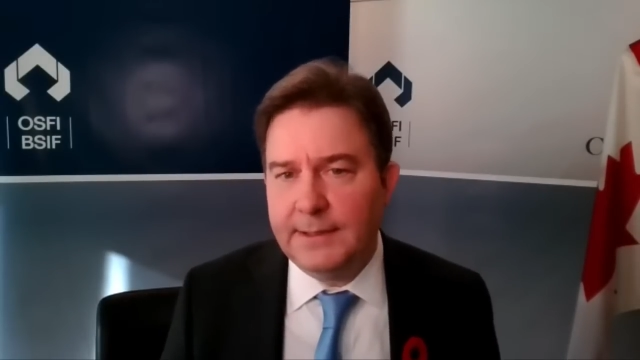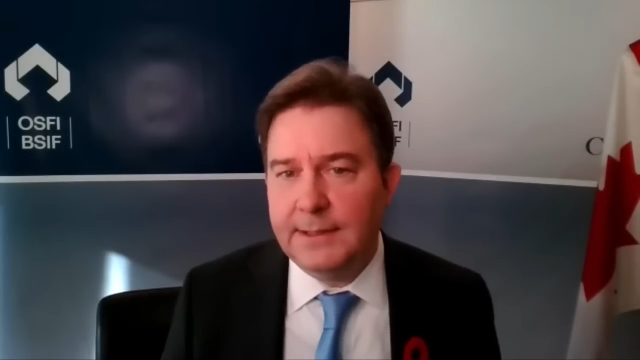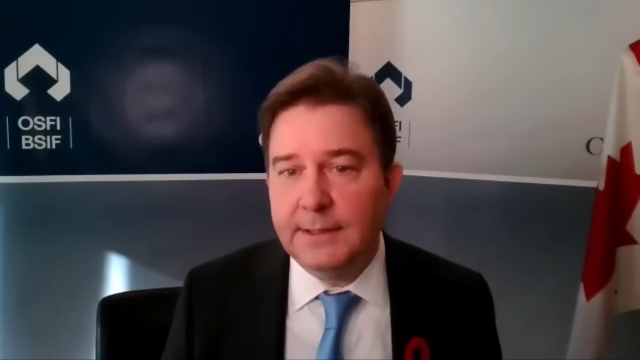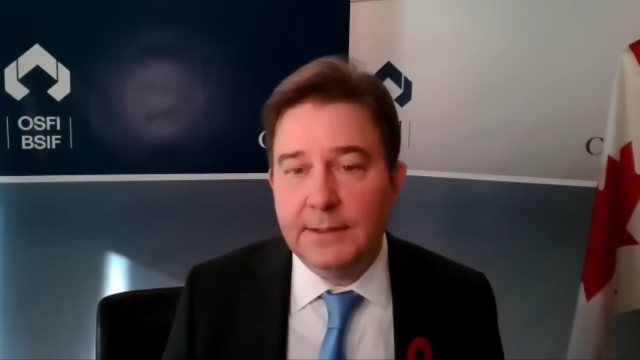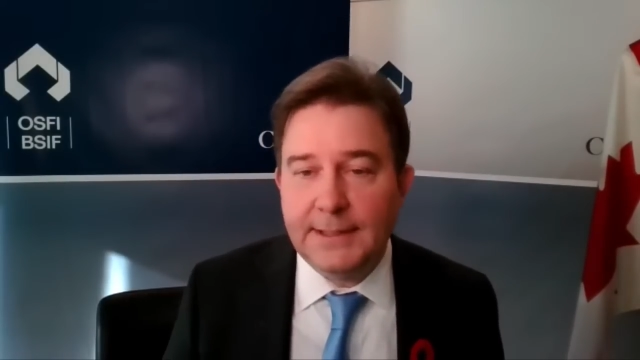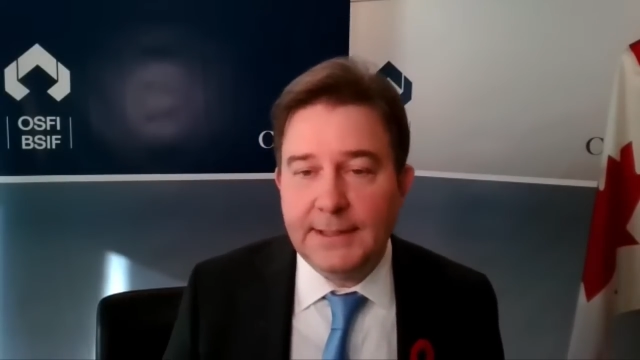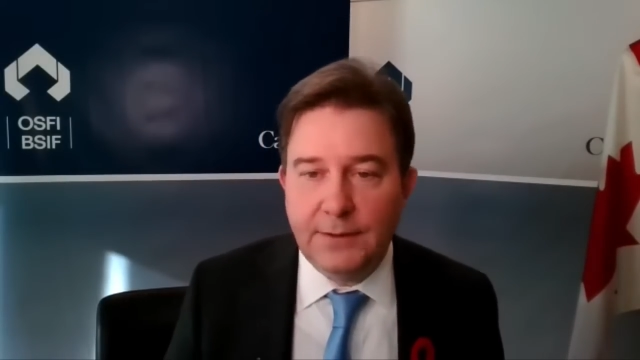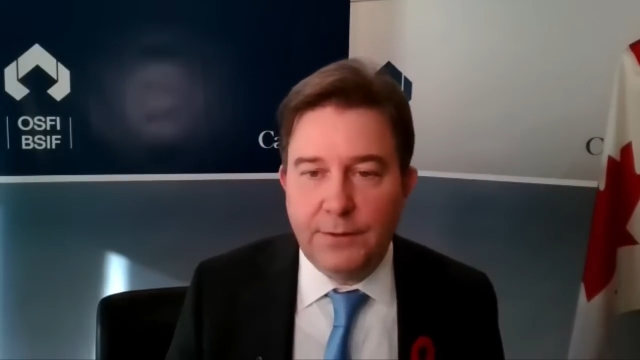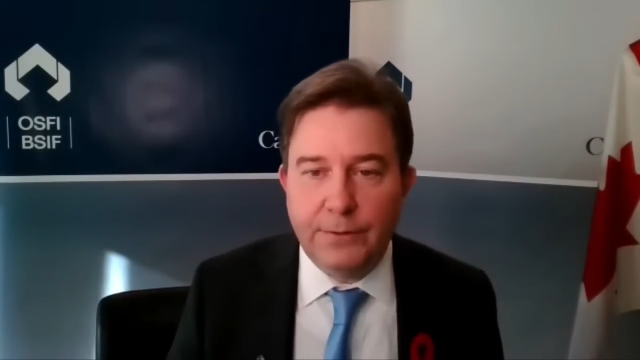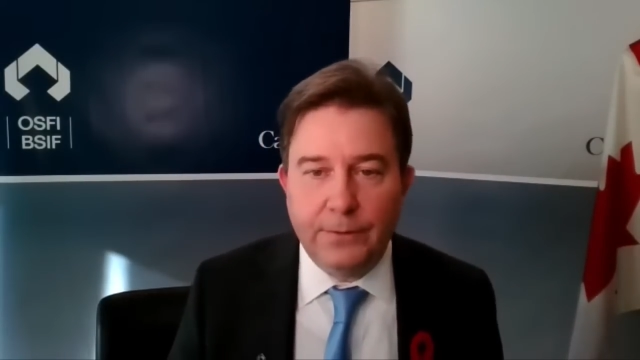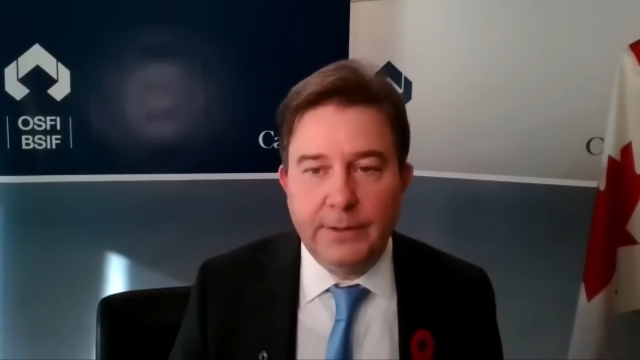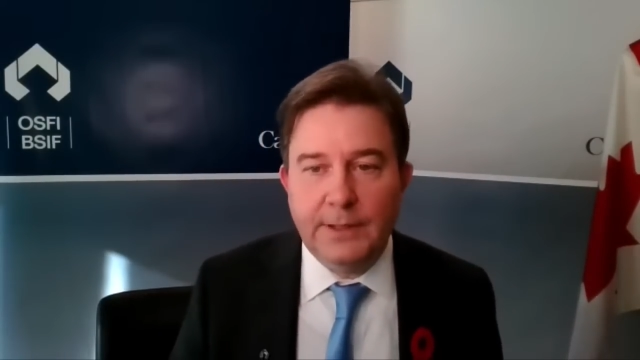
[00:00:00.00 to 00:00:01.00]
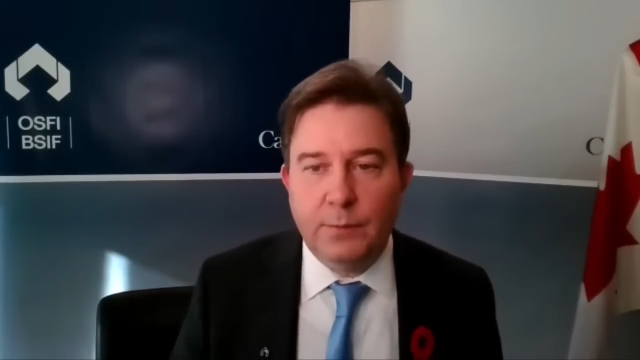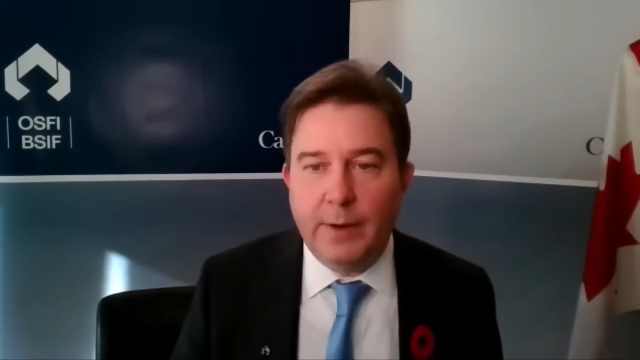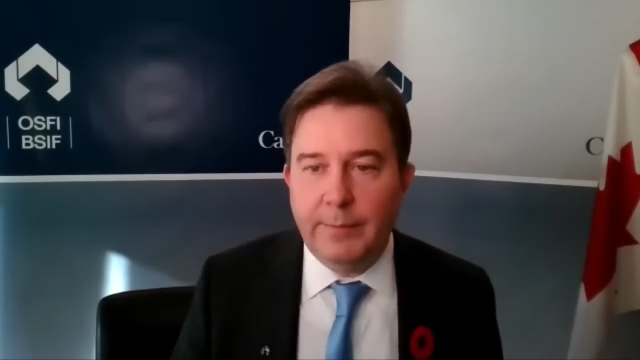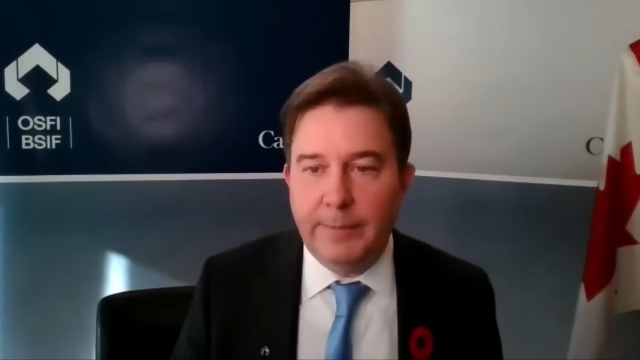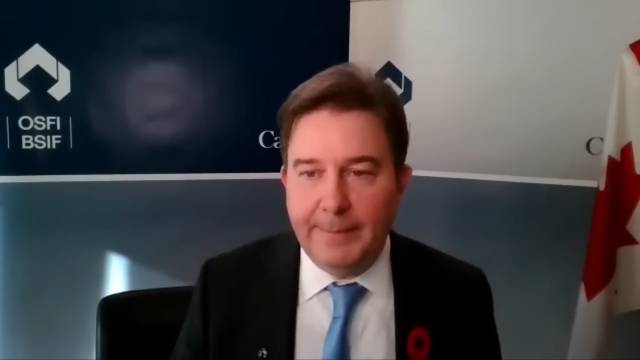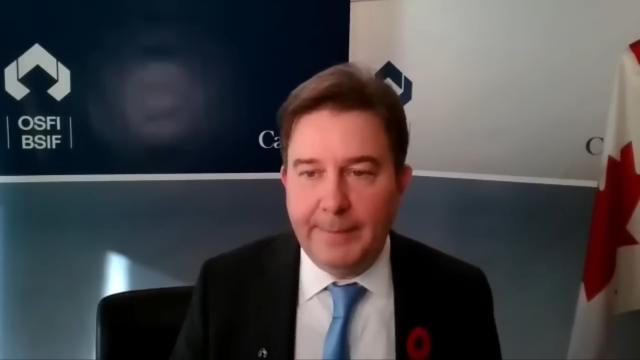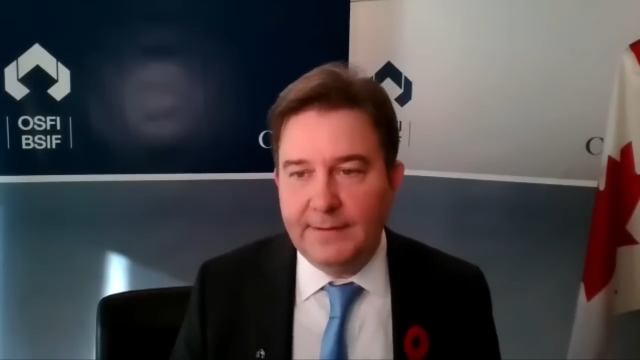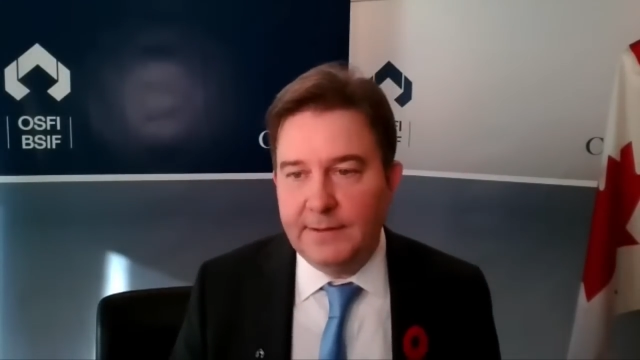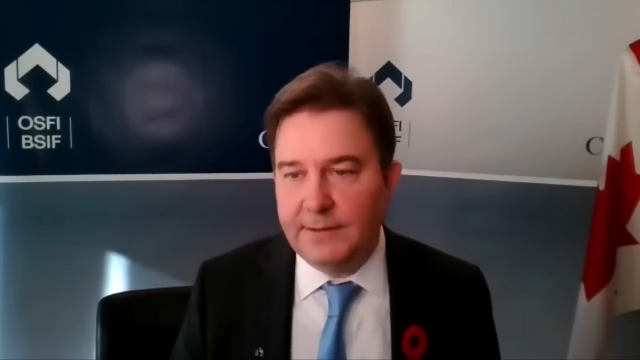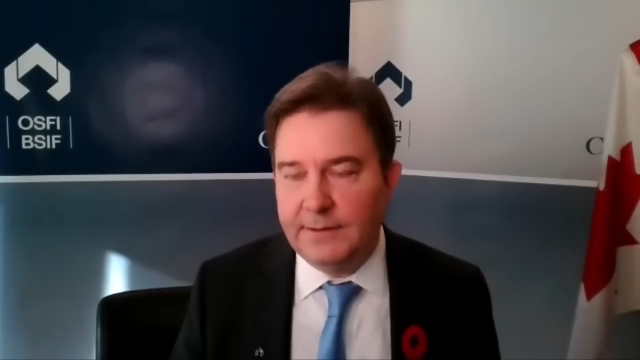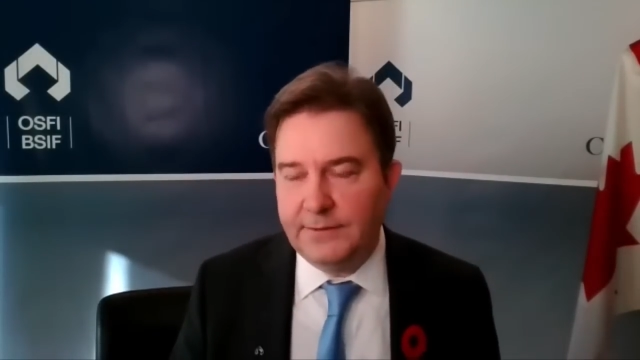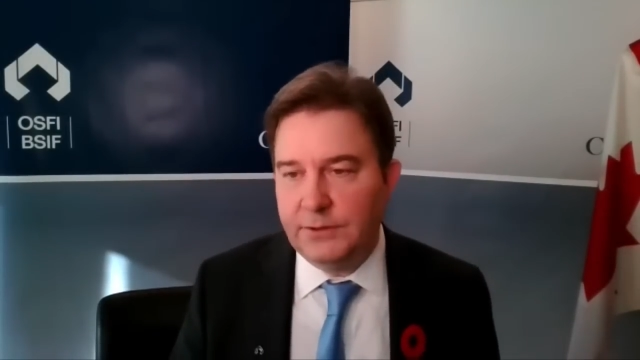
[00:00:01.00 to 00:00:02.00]
clearly and thoroughly why we made the
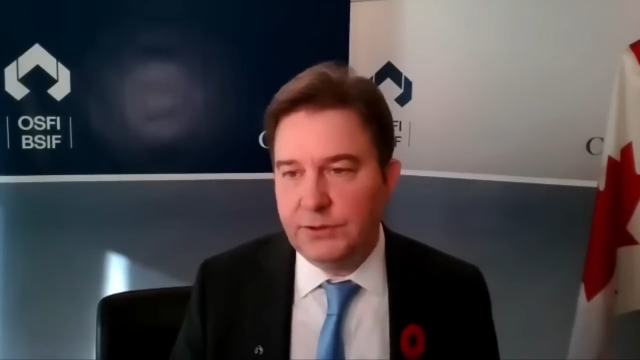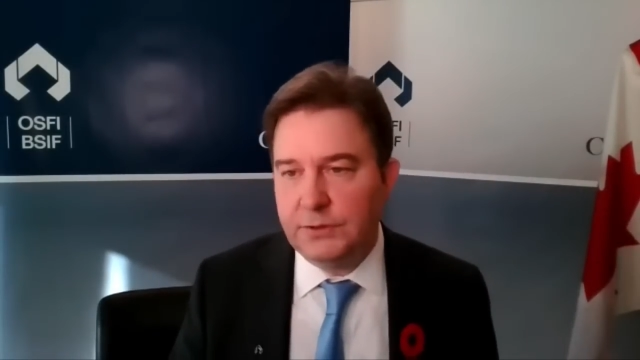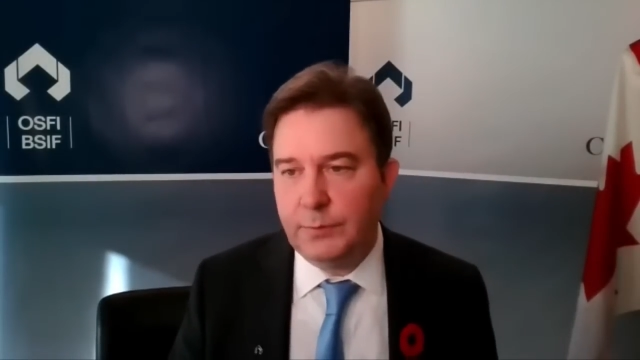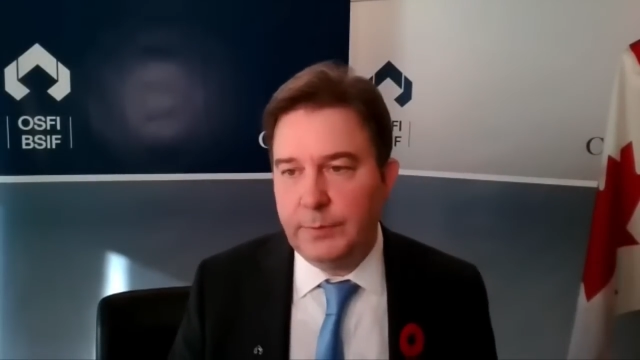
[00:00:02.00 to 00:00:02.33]
decisions